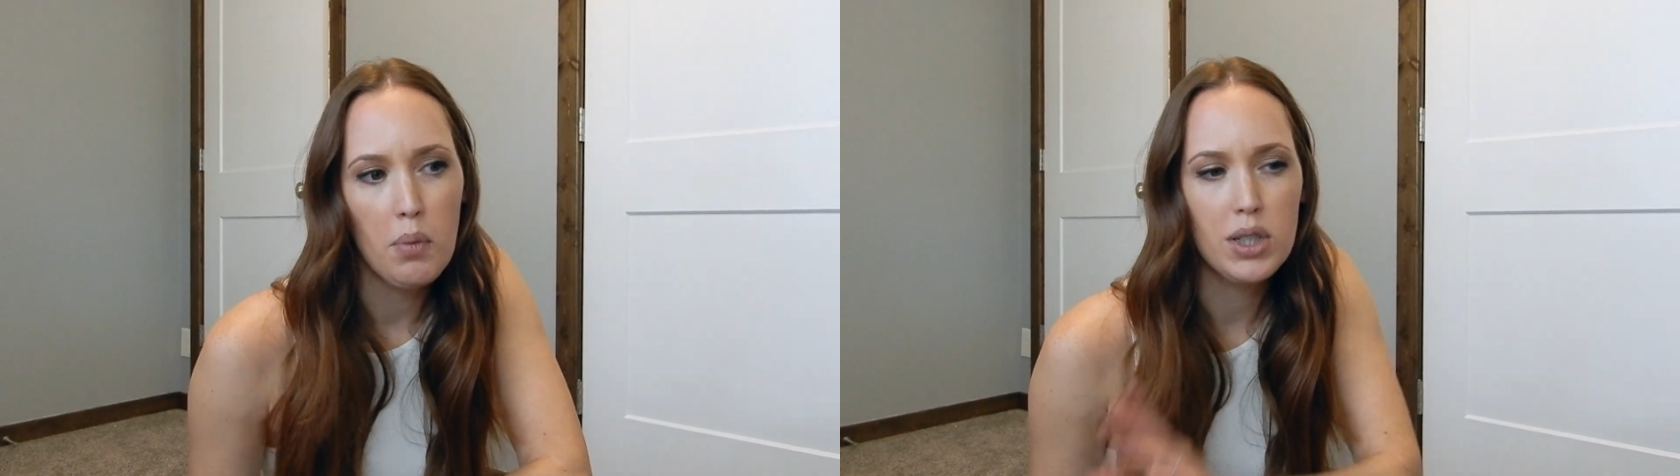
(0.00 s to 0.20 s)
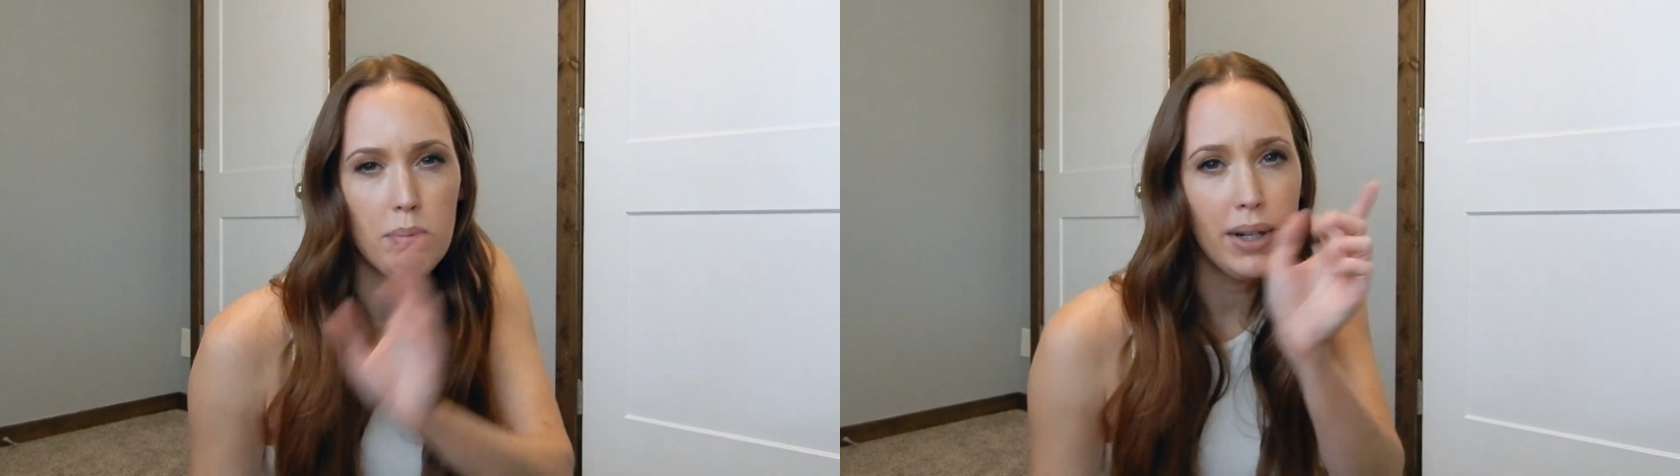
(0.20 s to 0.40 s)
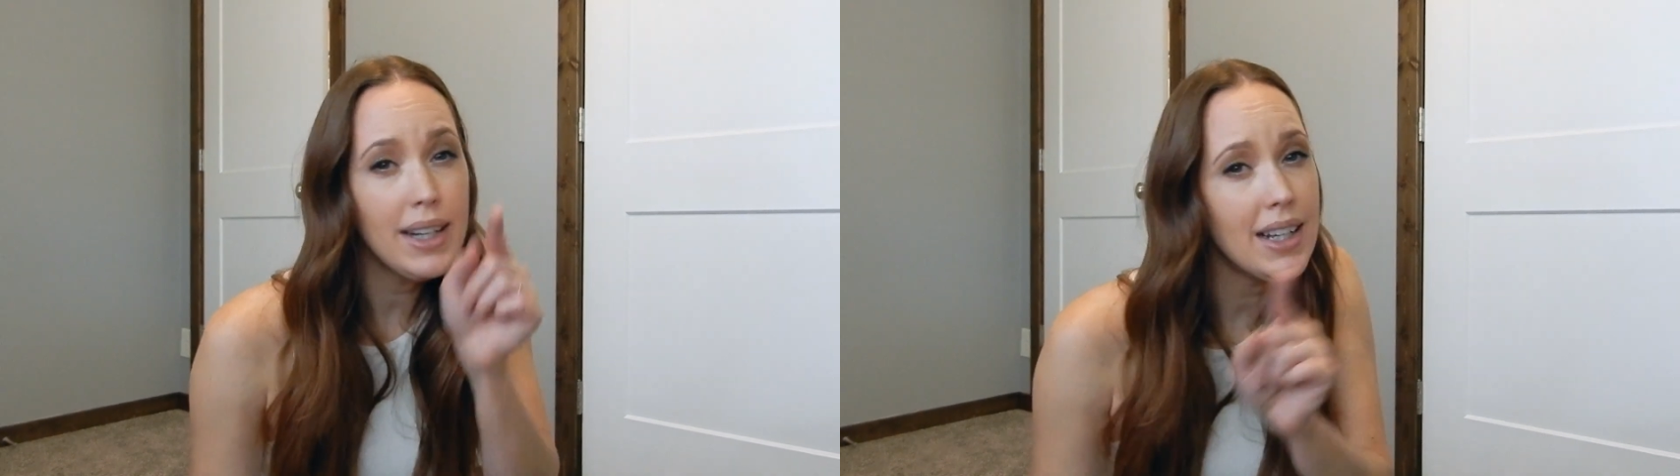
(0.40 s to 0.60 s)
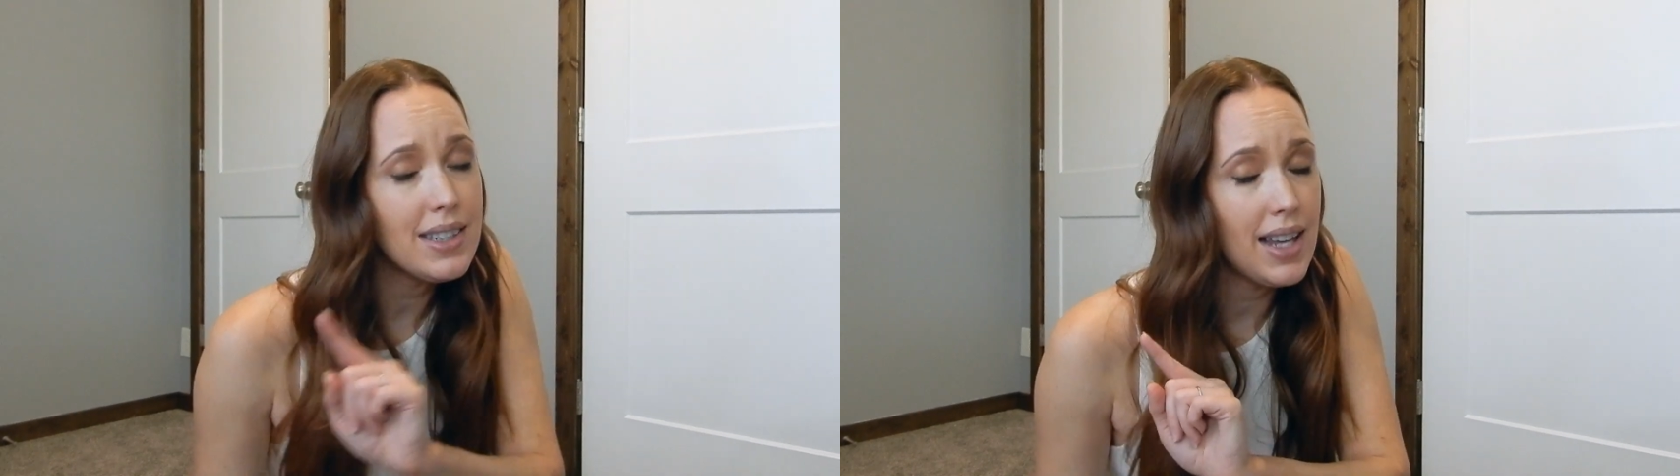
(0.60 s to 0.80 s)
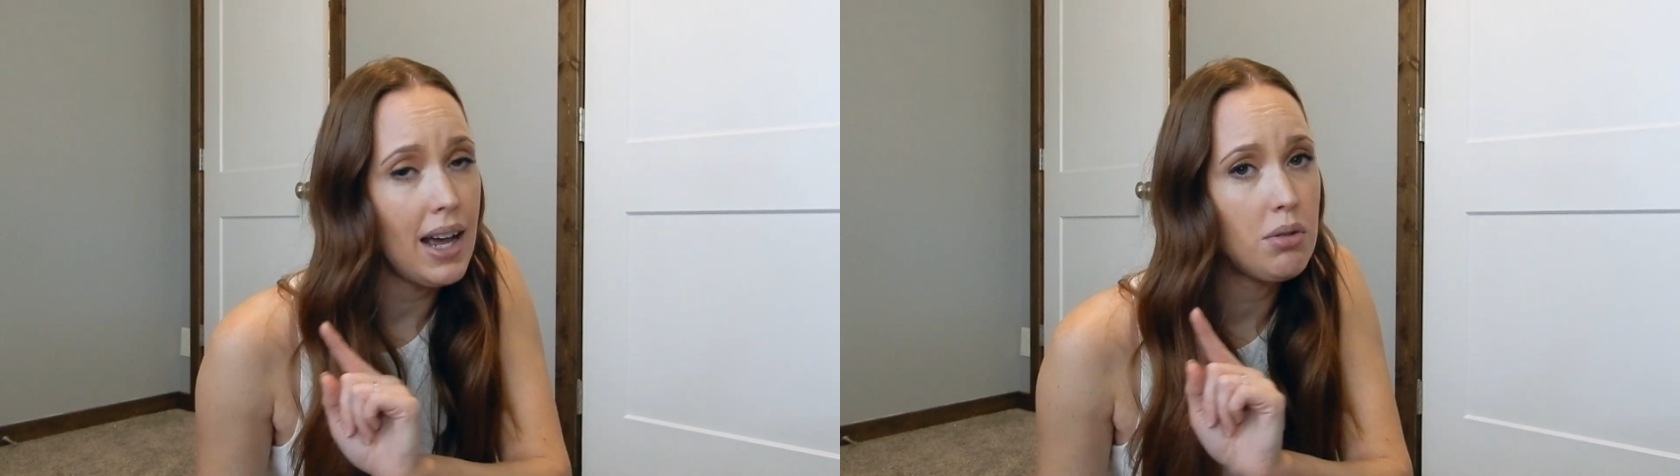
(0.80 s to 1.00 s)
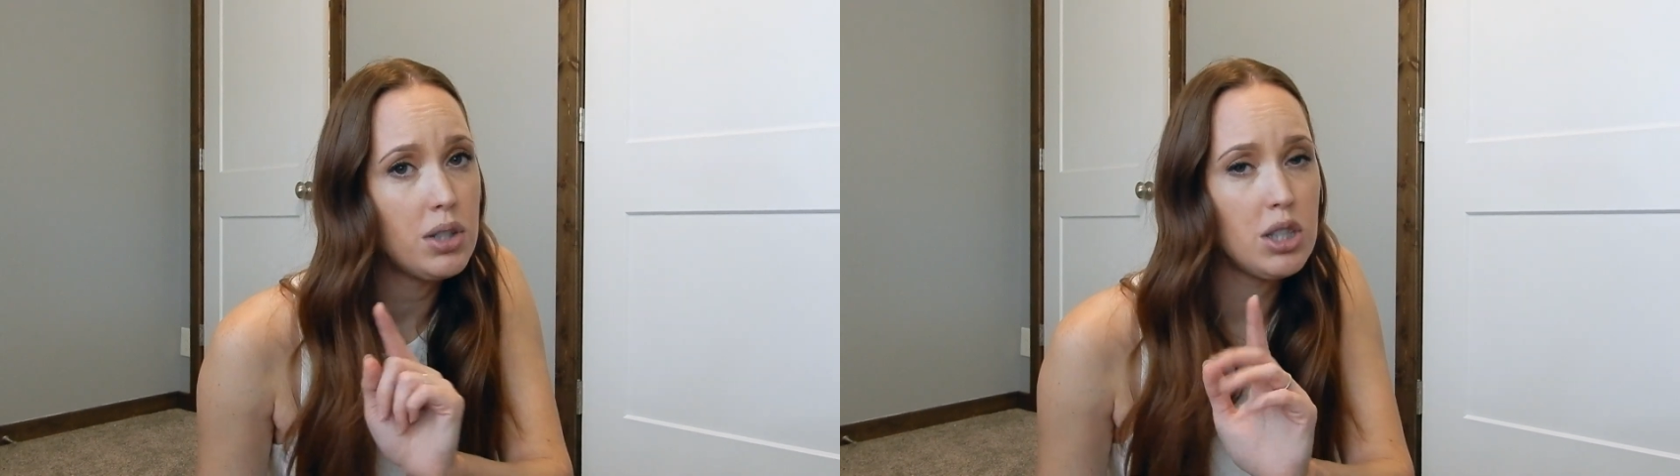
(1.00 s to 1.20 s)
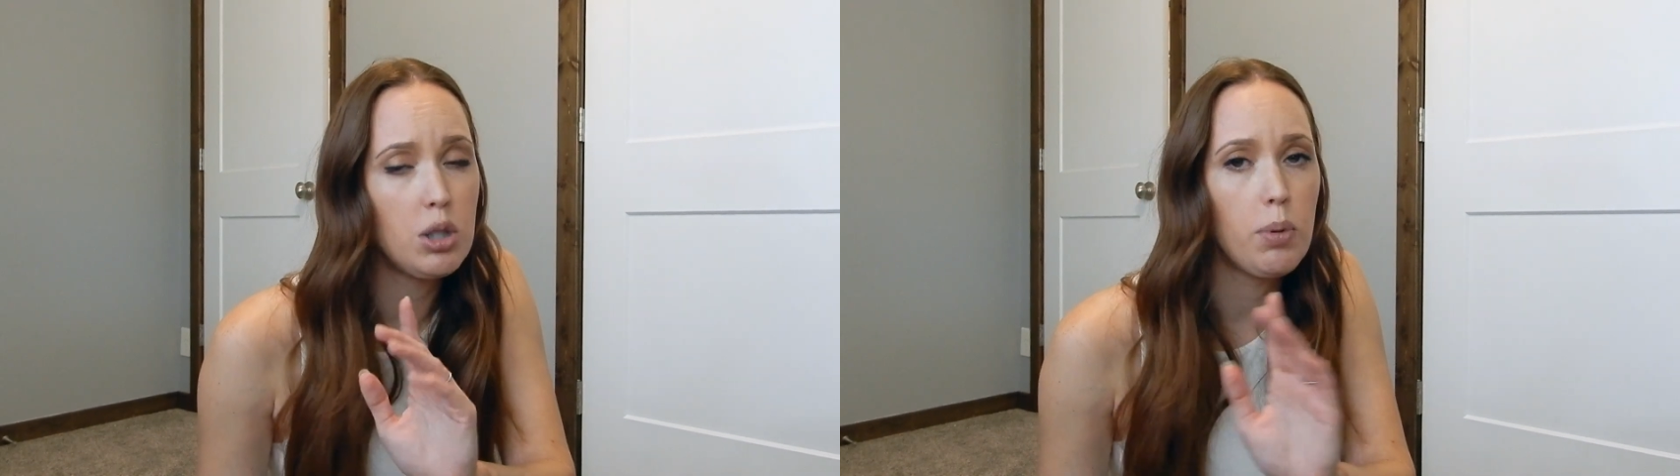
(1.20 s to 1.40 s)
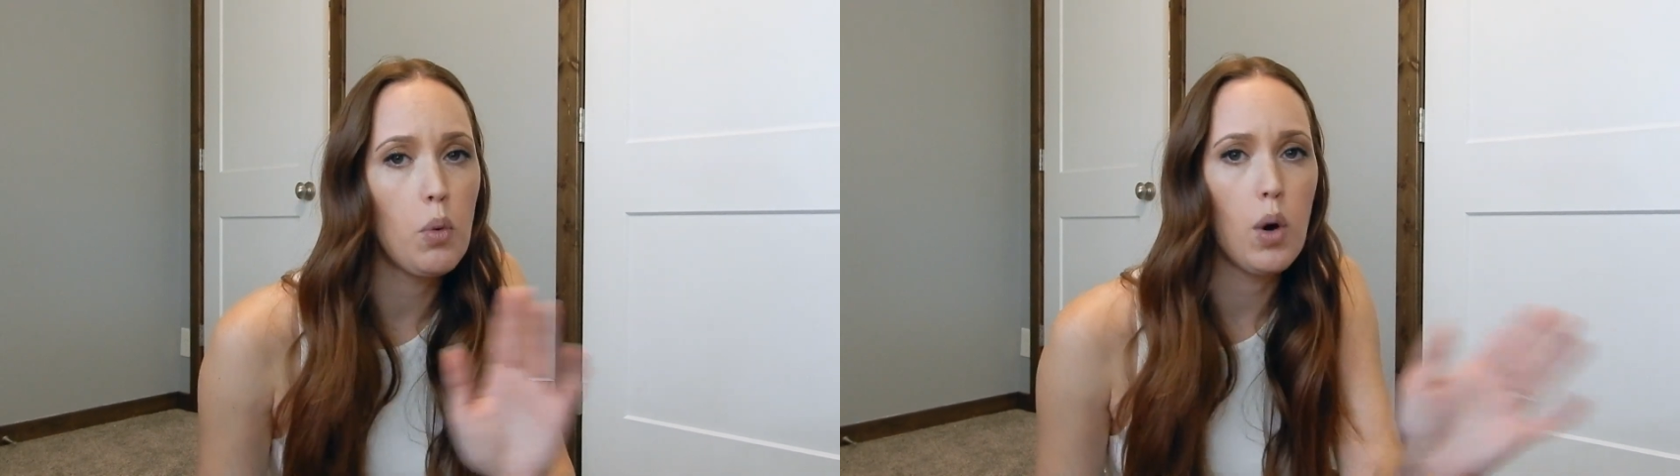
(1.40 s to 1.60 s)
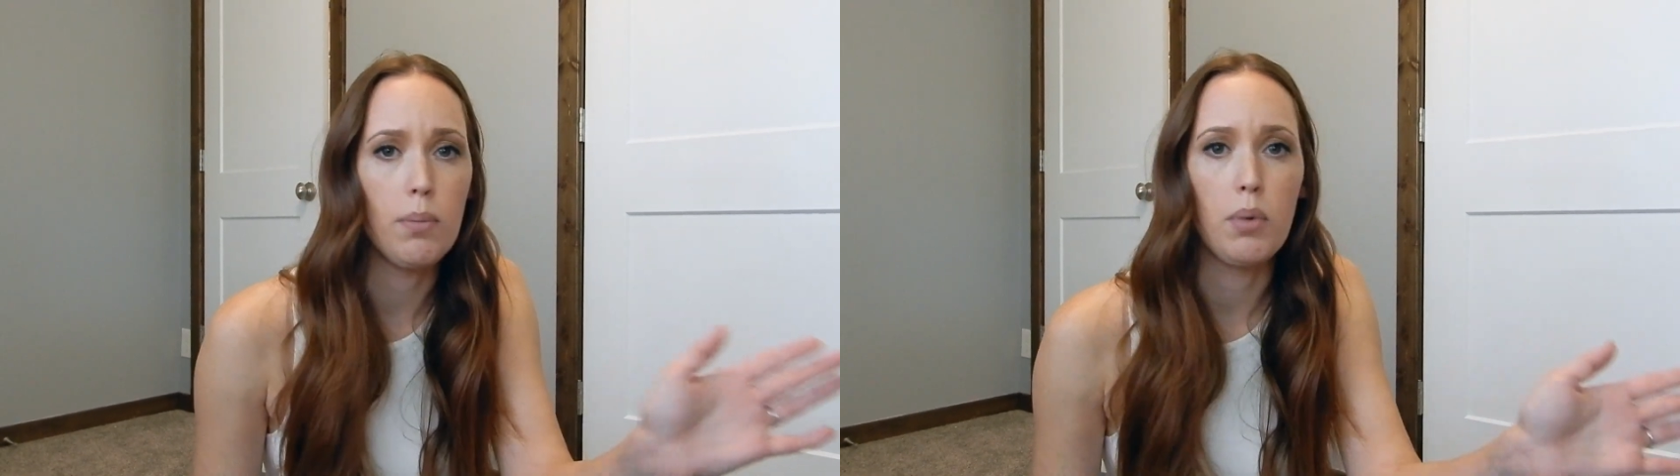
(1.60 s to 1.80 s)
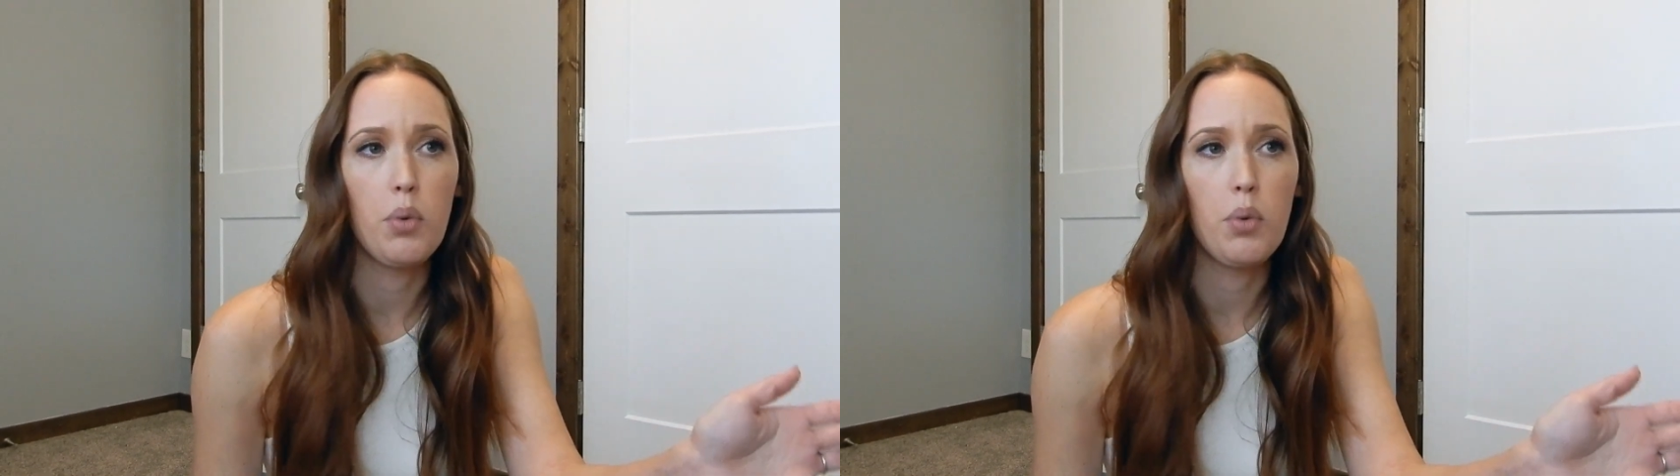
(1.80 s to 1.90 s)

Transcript: which might not sound super warm,